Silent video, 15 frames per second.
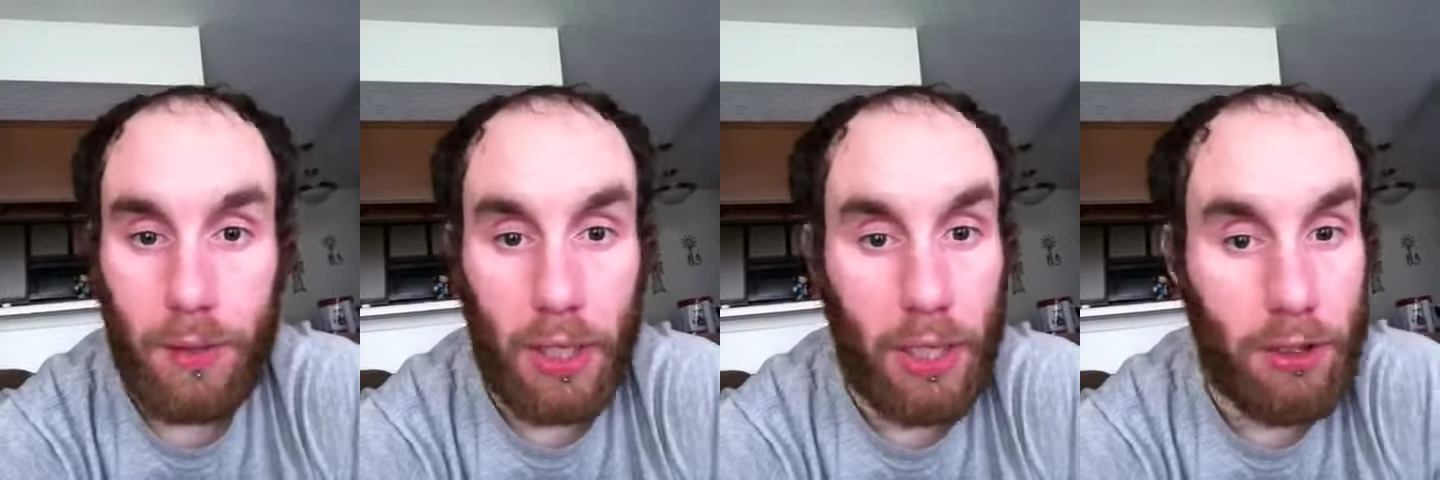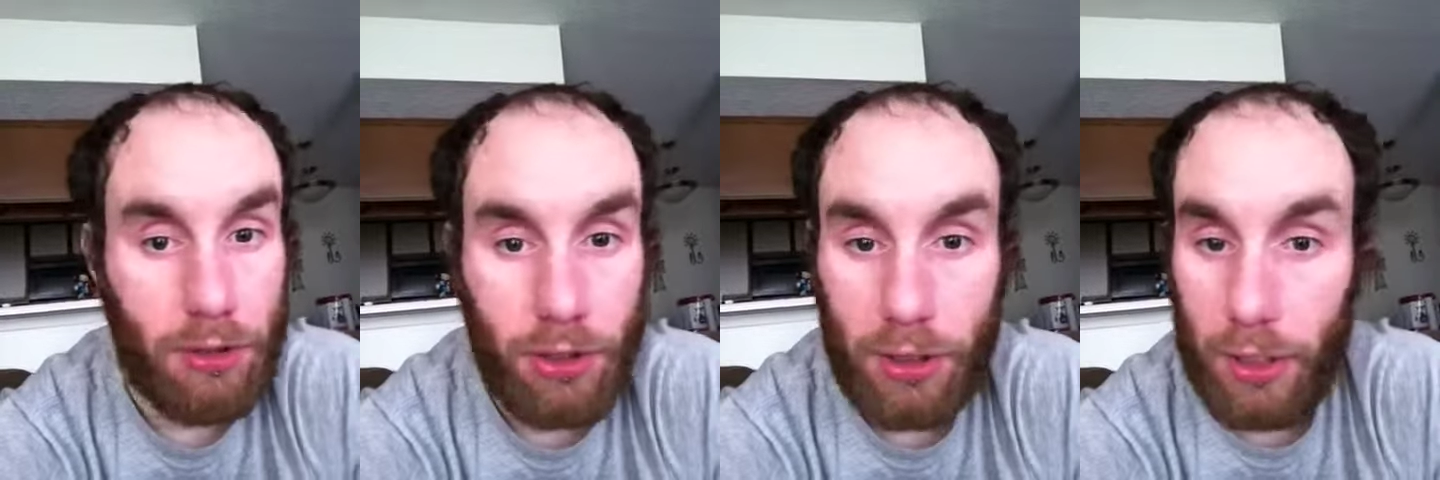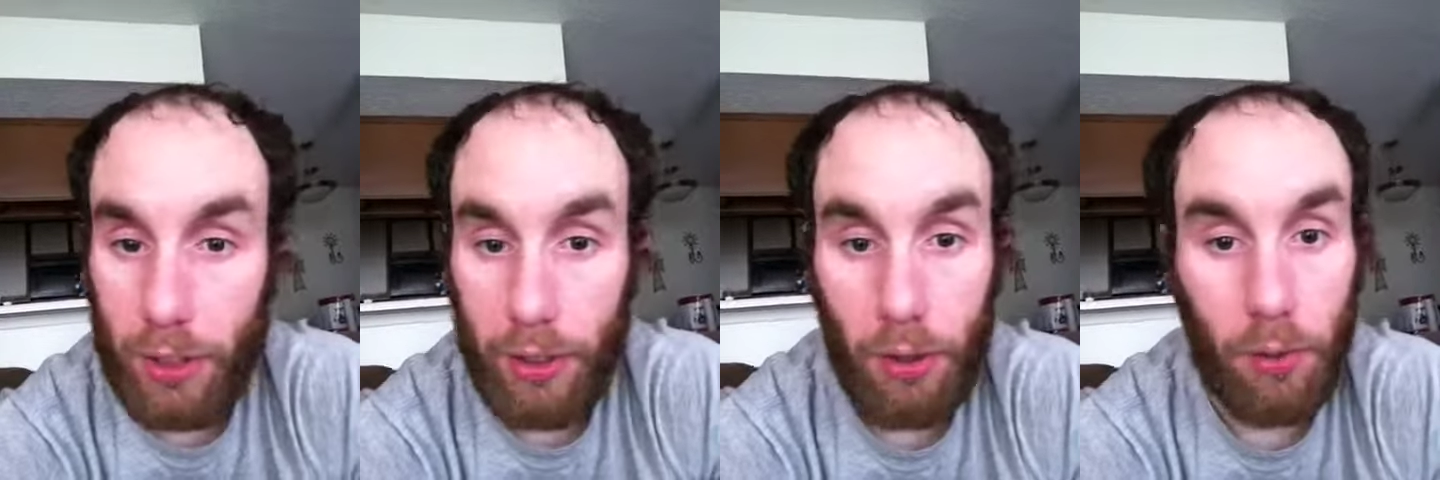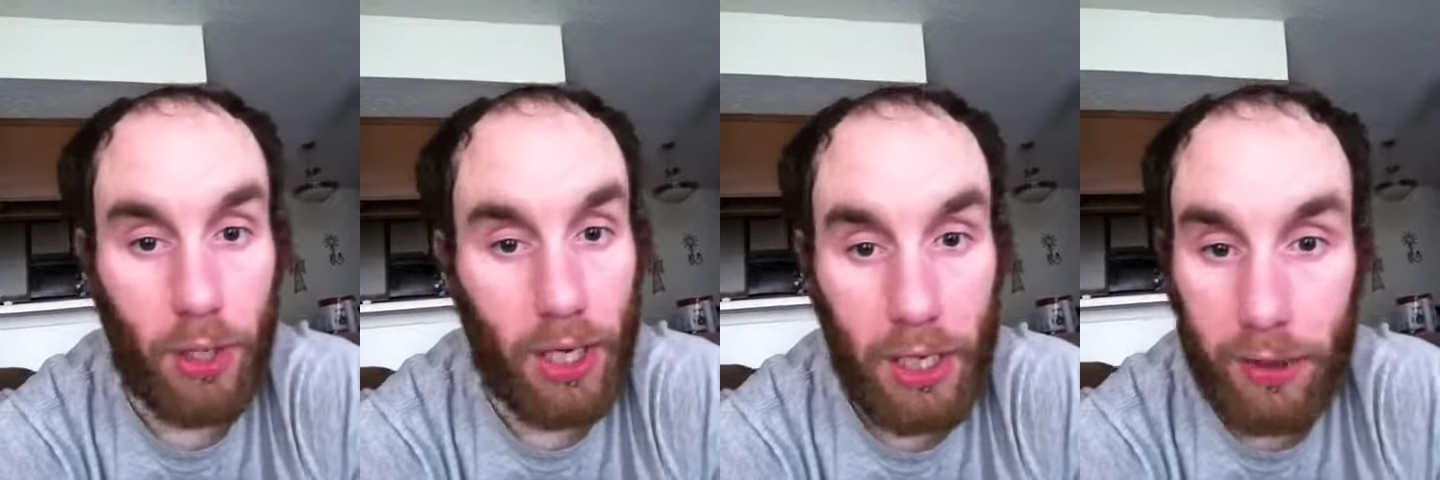and, you
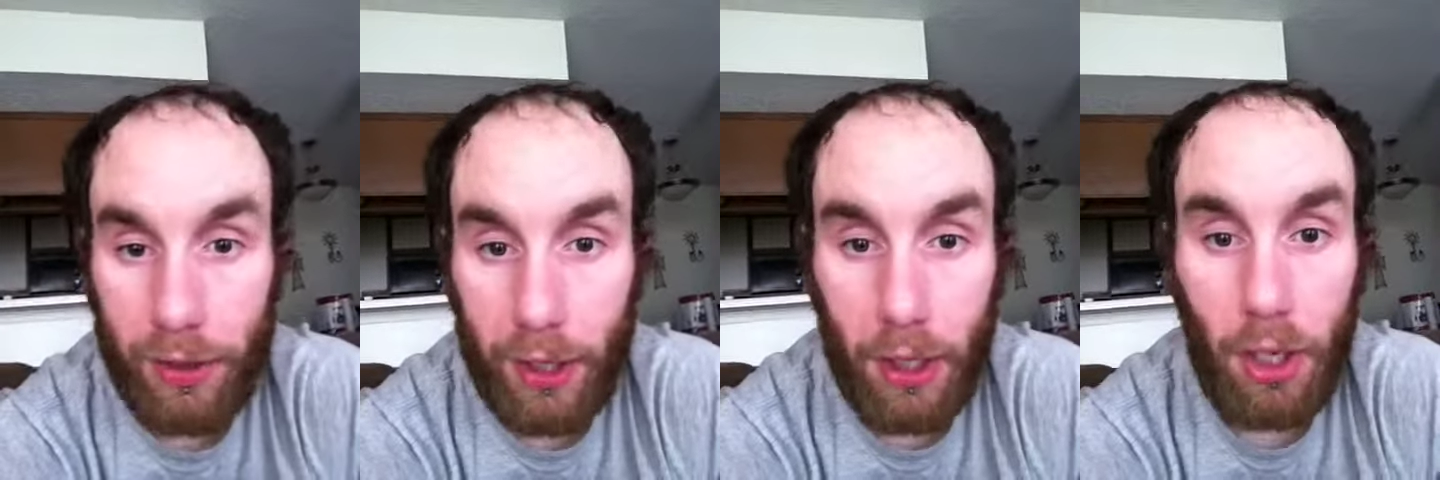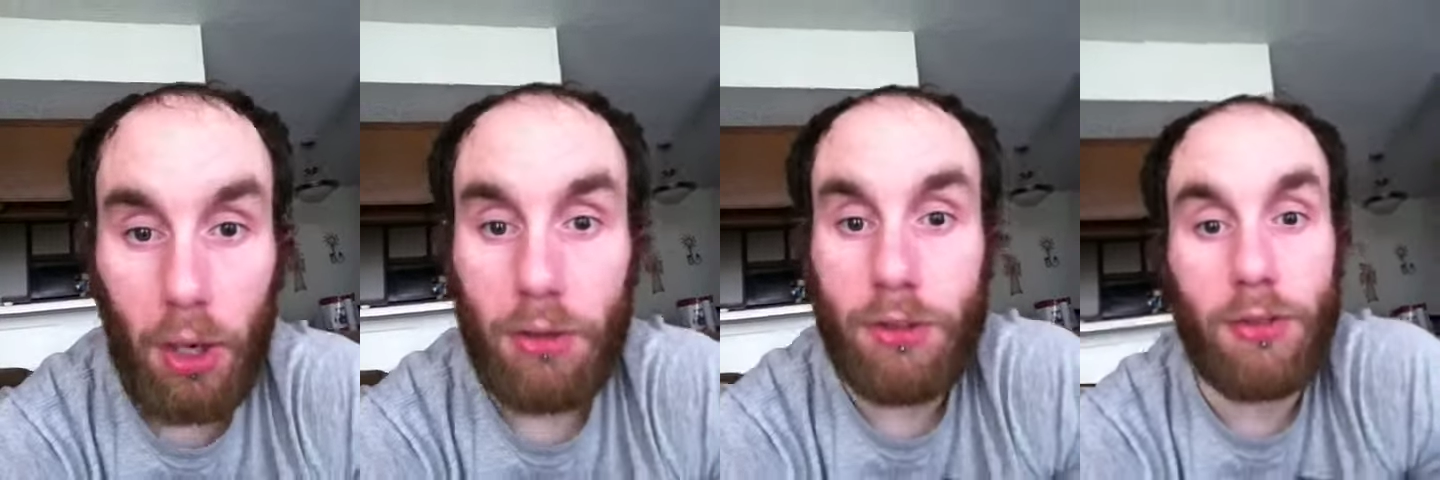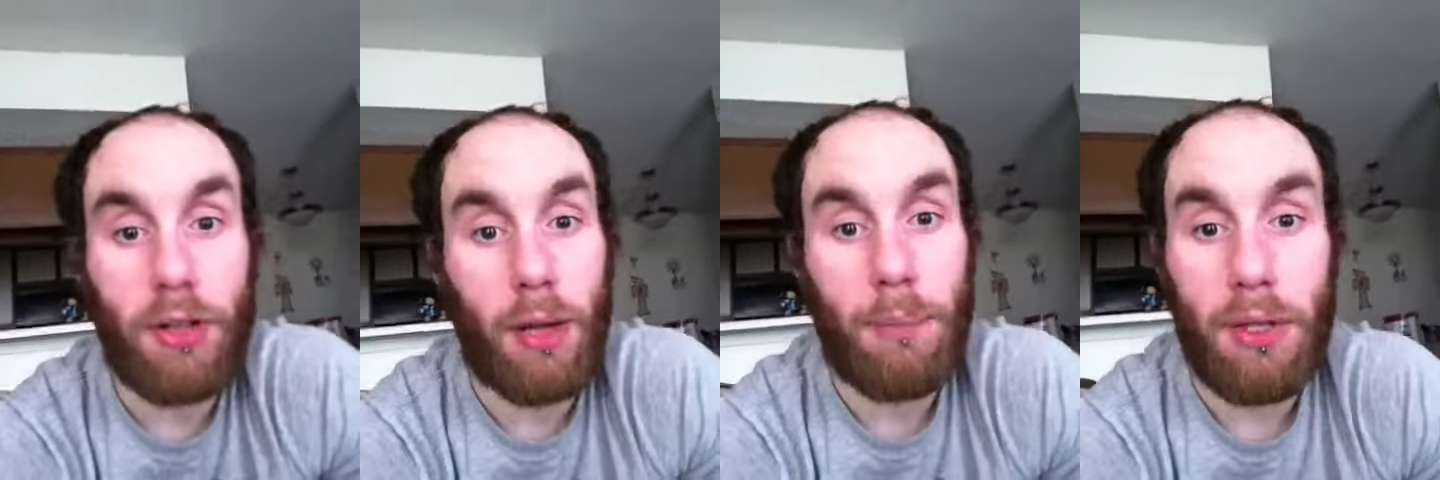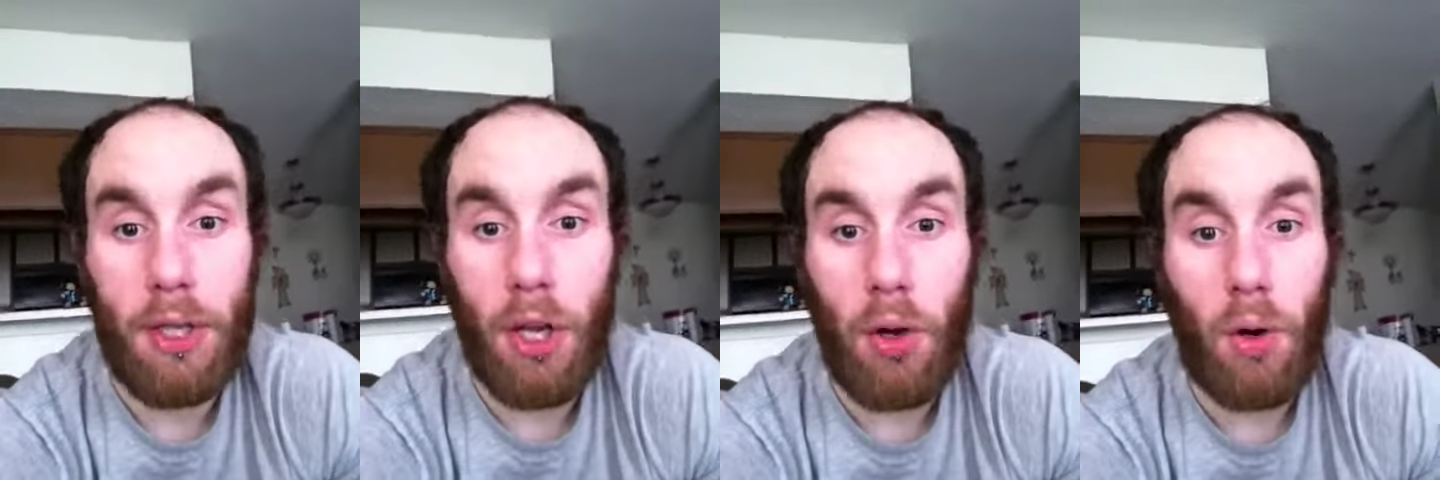know, anything at all, just let
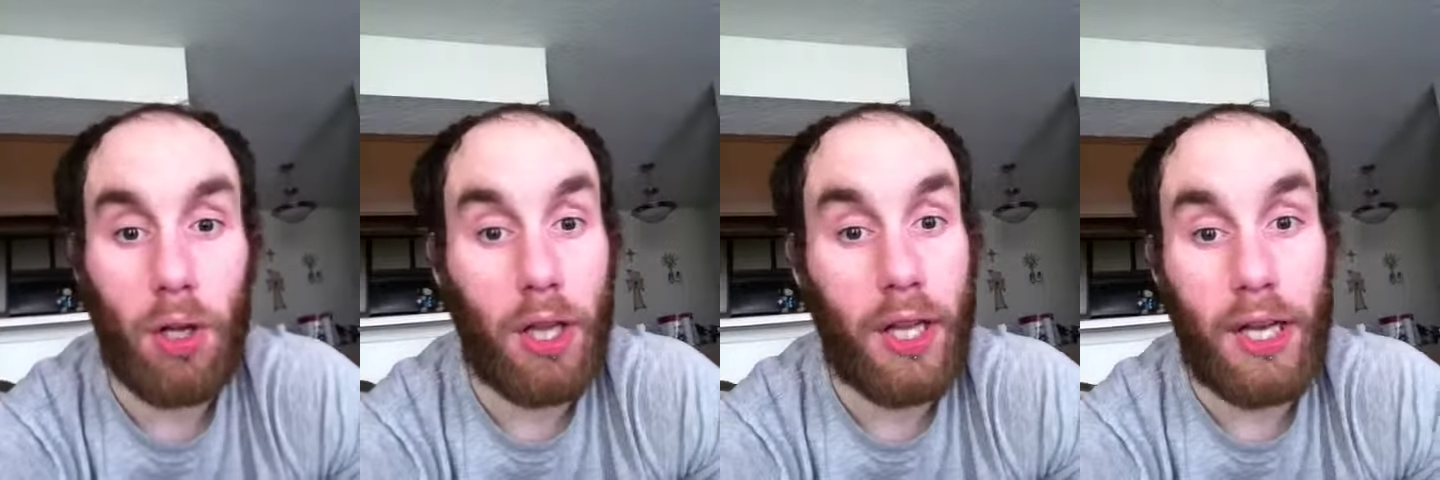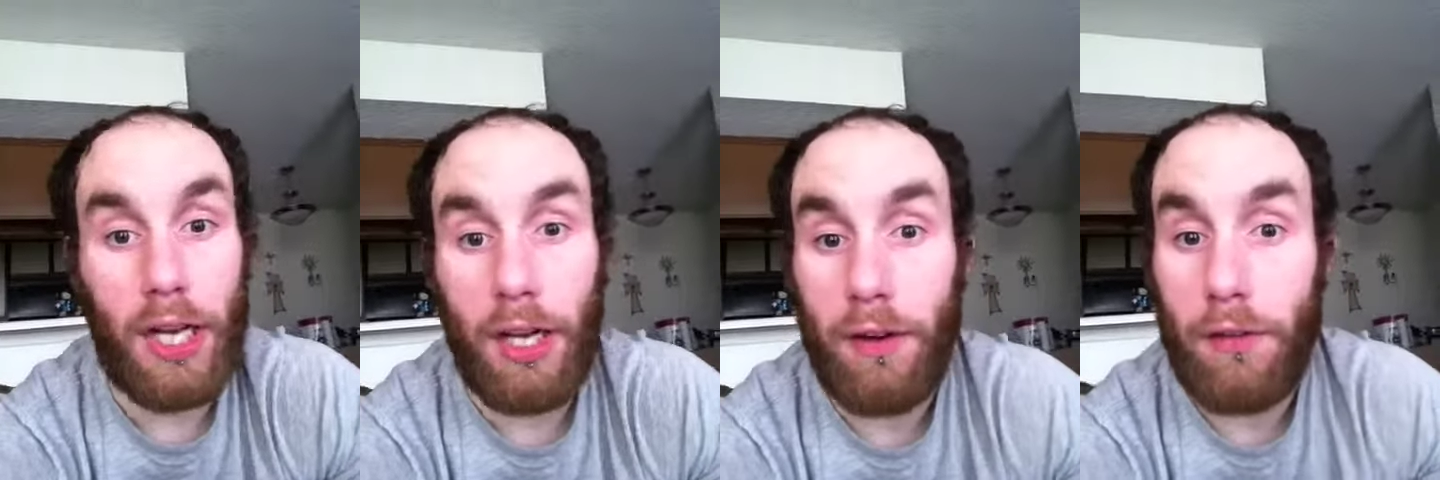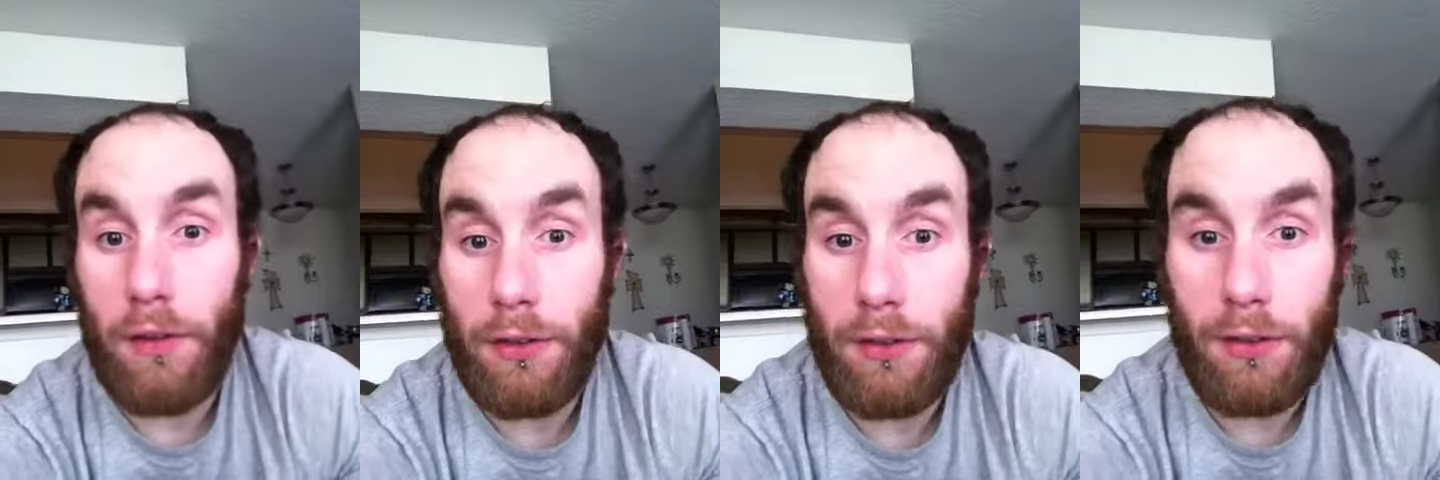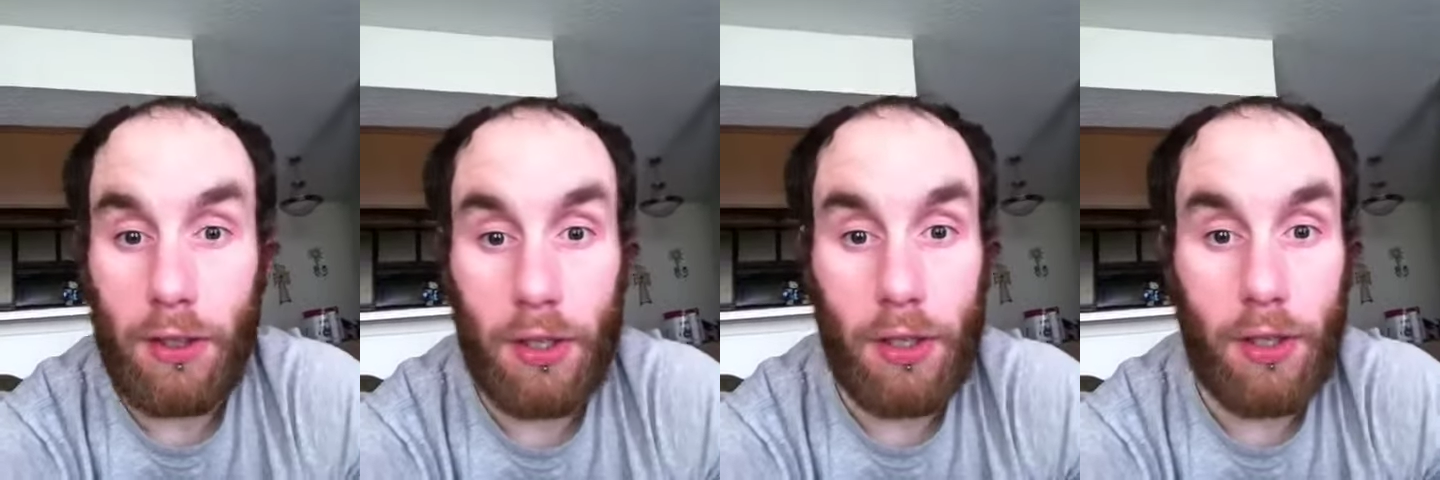me know or let any of
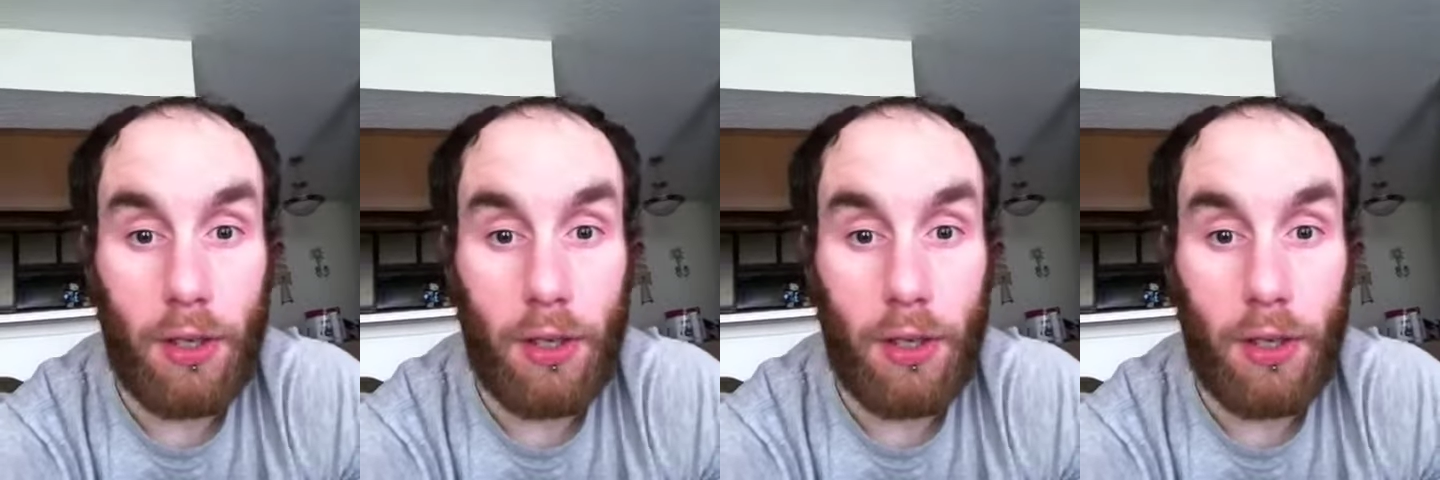us